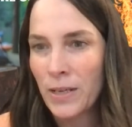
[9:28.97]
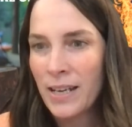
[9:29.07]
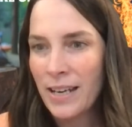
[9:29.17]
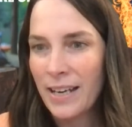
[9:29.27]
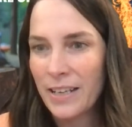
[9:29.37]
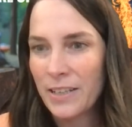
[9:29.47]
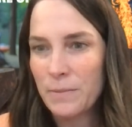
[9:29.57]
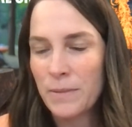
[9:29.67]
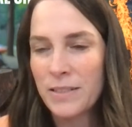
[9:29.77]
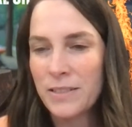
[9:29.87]

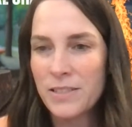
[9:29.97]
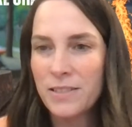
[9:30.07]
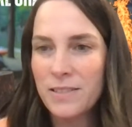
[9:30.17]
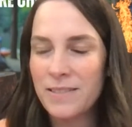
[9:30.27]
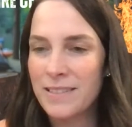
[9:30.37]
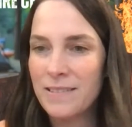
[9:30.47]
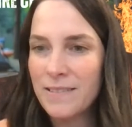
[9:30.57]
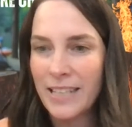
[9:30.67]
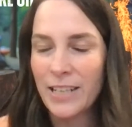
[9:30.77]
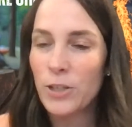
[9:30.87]

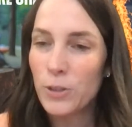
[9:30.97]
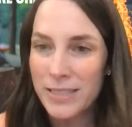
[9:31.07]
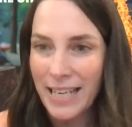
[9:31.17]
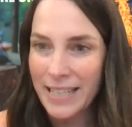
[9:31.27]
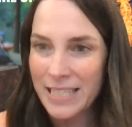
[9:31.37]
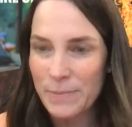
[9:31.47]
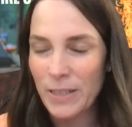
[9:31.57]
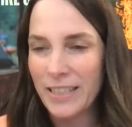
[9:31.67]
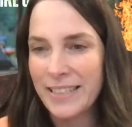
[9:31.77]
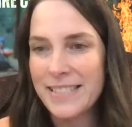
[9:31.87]
the Hill Day
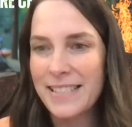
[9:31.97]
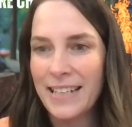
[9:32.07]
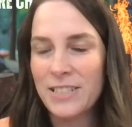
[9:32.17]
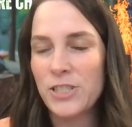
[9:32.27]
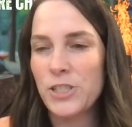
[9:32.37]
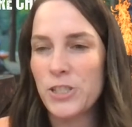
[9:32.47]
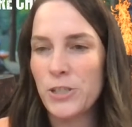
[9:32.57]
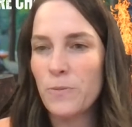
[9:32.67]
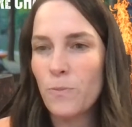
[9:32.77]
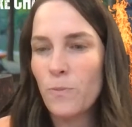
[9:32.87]
experience, like did
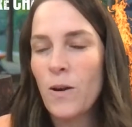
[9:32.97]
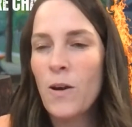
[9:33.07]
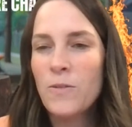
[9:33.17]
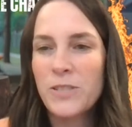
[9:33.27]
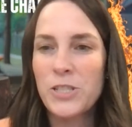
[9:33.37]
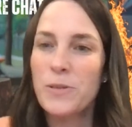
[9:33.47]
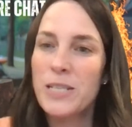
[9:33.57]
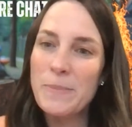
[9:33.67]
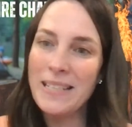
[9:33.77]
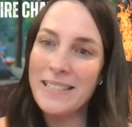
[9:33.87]
you
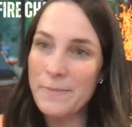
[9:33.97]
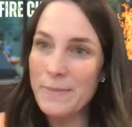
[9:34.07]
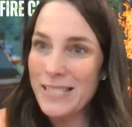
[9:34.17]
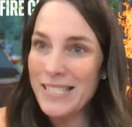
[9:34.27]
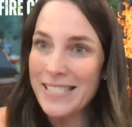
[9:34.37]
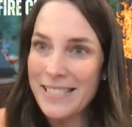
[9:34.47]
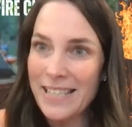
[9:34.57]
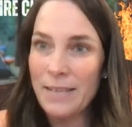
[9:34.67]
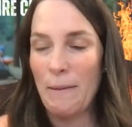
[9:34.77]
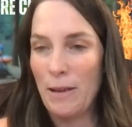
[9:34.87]
expect it to be distant
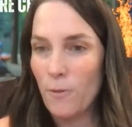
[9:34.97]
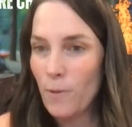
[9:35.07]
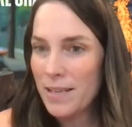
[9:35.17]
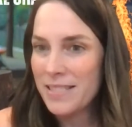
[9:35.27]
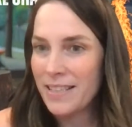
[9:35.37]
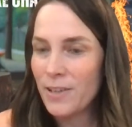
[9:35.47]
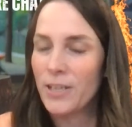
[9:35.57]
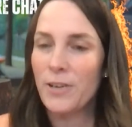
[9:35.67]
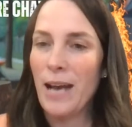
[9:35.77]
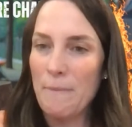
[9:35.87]
and maybe it wasn't, or
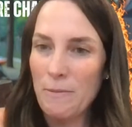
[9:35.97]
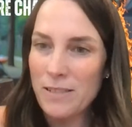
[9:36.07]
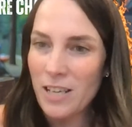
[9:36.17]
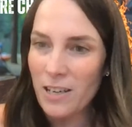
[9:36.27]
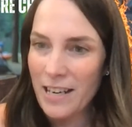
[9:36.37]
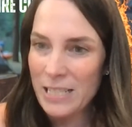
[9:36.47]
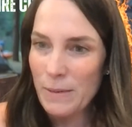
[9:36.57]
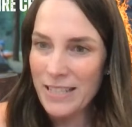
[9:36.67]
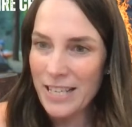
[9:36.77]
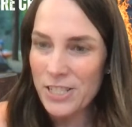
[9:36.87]
you came in with certain
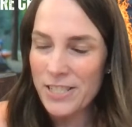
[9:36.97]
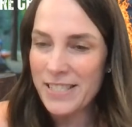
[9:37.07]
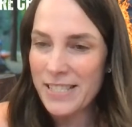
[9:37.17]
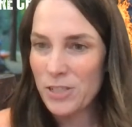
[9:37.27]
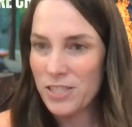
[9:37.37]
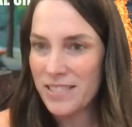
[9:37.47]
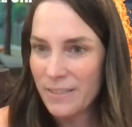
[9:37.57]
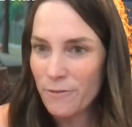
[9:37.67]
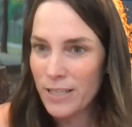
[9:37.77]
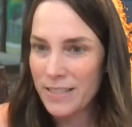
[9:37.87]
expectations and it was just
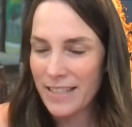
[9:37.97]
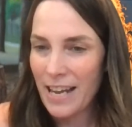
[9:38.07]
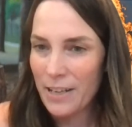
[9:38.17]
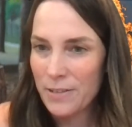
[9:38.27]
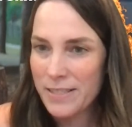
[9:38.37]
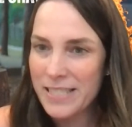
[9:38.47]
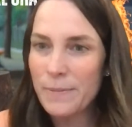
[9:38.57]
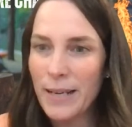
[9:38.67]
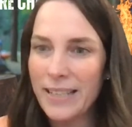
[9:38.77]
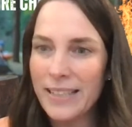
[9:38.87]
different than how you
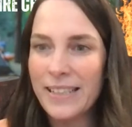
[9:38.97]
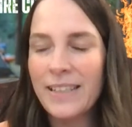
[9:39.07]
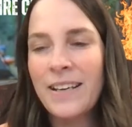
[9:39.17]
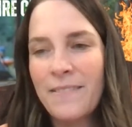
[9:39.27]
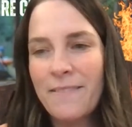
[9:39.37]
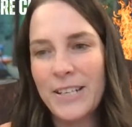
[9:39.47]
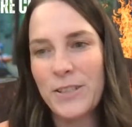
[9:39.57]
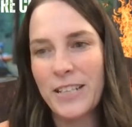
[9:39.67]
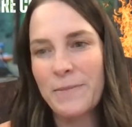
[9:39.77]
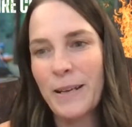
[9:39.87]
anticipated? What do you
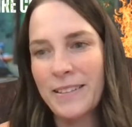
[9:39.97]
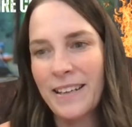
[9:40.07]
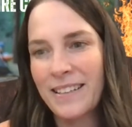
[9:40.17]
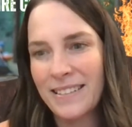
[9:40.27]
think about that?